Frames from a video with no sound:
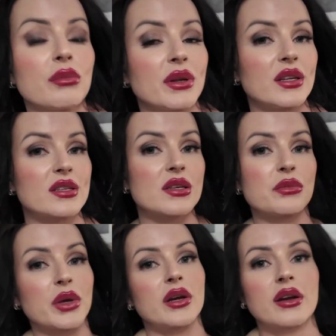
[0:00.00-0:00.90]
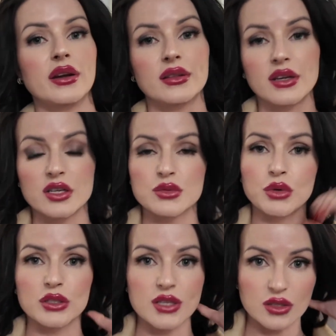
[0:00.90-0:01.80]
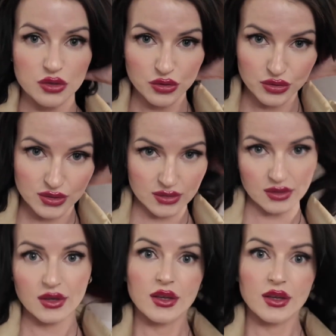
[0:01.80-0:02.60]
been disappearing. There's more tattoos.